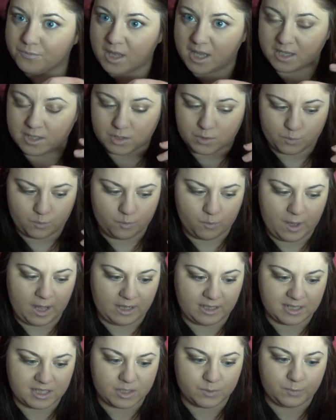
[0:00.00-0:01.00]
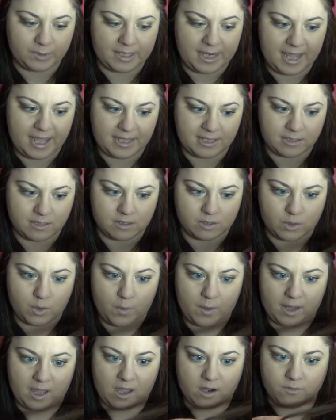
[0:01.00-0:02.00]
as well as split ends
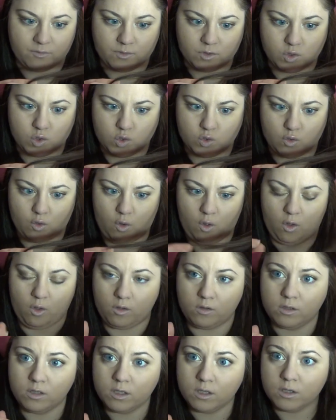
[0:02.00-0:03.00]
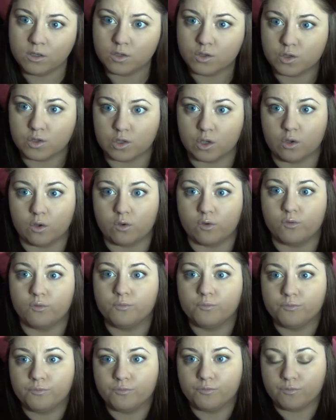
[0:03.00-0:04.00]
going out of control. So
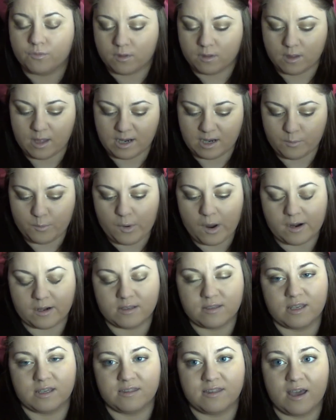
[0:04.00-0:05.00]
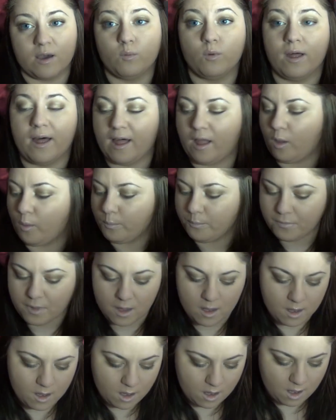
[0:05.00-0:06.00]
any product like that will help.
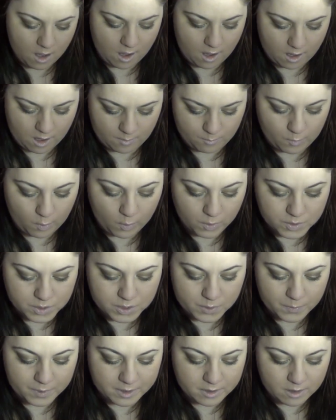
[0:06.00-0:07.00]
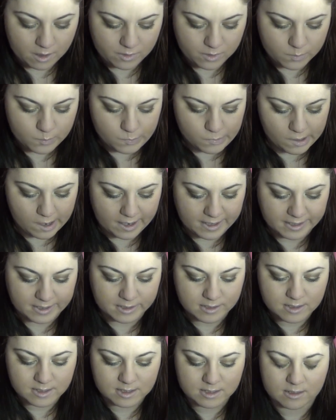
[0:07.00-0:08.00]
Also, another
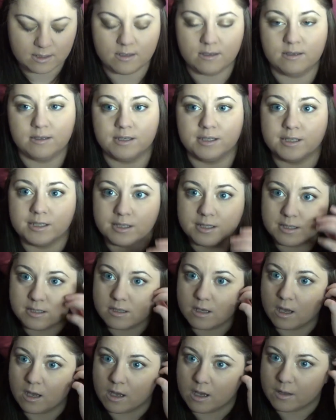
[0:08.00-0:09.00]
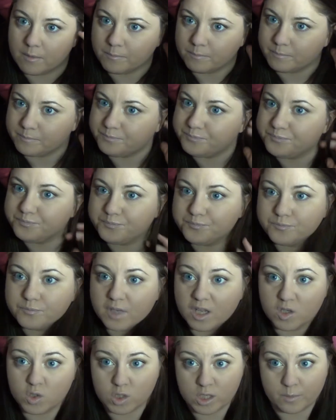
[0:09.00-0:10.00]
product is
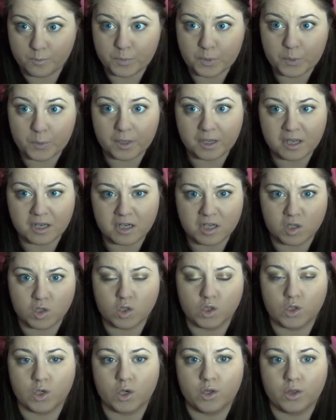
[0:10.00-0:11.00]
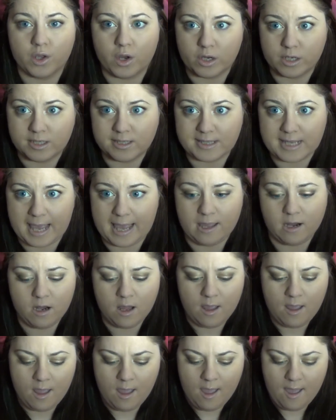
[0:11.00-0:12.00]
a shampoo and conditioner. They're a set,
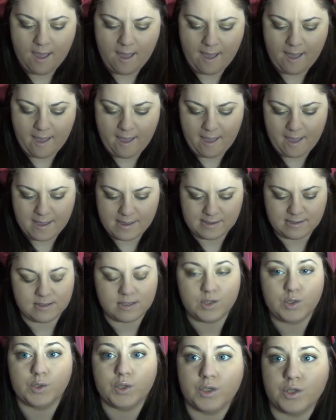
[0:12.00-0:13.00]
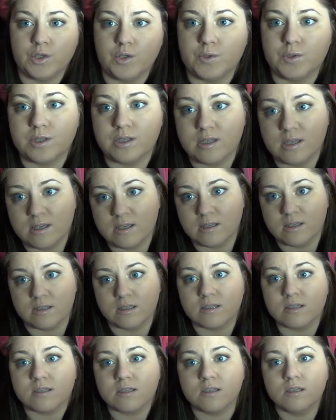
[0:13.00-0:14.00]
and you can use
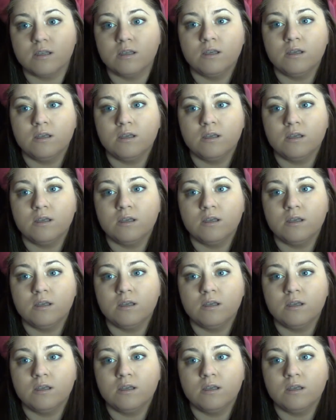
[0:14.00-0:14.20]
these